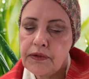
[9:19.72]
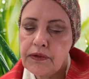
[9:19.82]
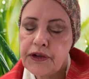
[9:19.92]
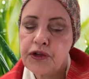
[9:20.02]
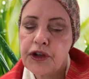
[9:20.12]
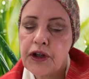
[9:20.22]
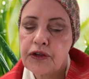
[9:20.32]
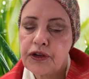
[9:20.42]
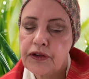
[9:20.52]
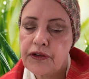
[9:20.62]

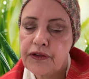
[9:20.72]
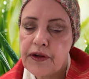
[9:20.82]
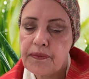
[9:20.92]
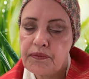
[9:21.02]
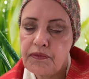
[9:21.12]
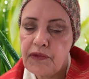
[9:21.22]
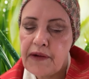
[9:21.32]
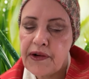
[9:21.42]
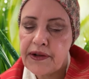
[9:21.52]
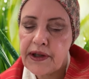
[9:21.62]
suggestions from
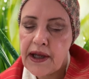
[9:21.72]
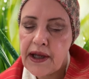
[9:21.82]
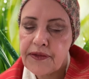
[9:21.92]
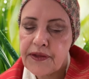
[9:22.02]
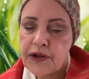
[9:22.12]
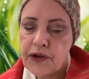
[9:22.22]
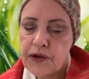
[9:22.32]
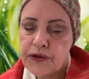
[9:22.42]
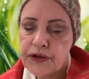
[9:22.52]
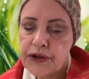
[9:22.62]
Reverend Kathy
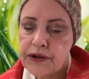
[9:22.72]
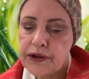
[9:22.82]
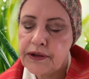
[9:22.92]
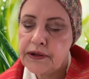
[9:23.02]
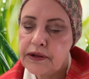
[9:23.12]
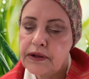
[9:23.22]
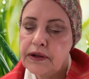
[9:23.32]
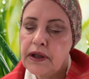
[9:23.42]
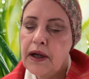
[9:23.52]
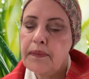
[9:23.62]
Kirsten
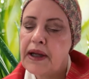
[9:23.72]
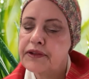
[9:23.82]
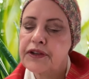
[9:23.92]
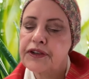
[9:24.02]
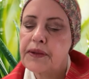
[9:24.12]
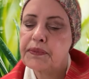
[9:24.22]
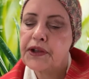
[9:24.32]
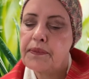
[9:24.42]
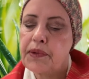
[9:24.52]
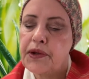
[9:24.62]
about the
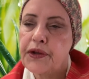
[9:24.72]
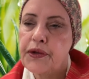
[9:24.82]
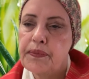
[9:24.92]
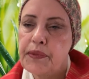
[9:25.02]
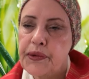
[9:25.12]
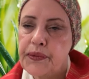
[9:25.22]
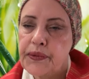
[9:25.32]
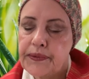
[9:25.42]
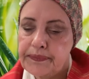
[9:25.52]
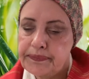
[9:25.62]
September new moon.